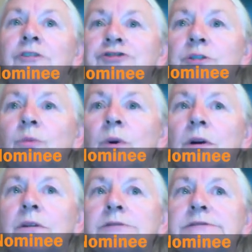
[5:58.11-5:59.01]
She
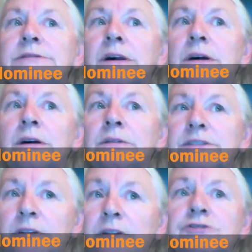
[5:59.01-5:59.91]
works
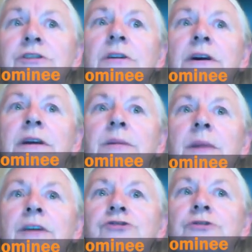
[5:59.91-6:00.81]
diligently to
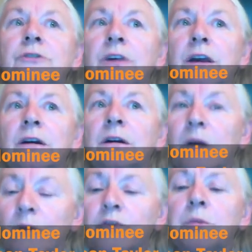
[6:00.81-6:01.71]
make sure they are
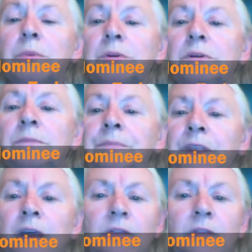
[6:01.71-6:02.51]
comfortable,